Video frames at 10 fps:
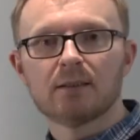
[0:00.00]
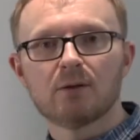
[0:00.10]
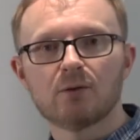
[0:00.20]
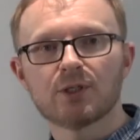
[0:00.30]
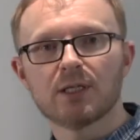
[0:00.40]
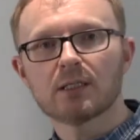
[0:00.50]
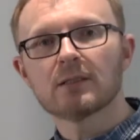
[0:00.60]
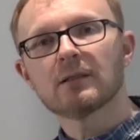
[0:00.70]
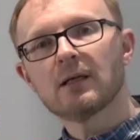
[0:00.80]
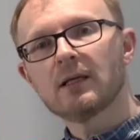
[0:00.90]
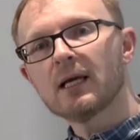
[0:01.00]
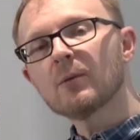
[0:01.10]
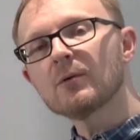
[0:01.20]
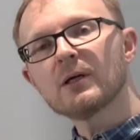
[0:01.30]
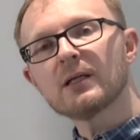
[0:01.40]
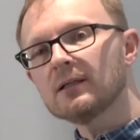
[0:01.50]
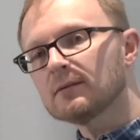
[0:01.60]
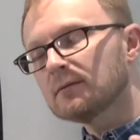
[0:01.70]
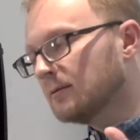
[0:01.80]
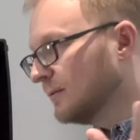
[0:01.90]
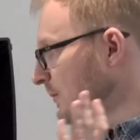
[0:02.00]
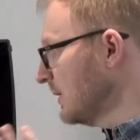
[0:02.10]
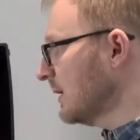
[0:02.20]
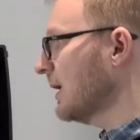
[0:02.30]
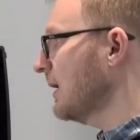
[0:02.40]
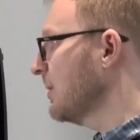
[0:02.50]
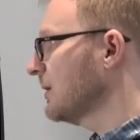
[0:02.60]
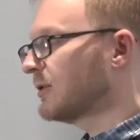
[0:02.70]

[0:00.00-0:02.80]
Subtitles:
All checked, and now we're ready with our calibrated